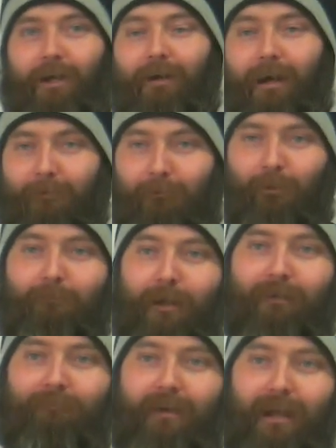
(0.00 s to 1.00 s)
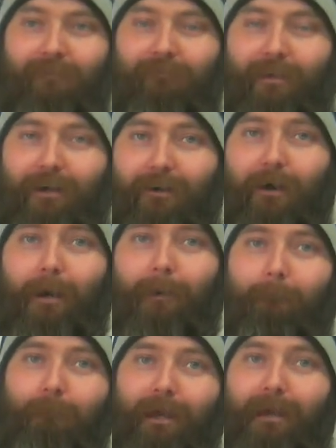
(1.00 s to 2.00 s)
I'm a really big fan of, though?
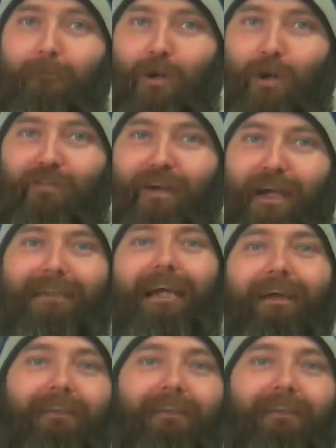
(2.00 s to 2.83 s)
B-movies!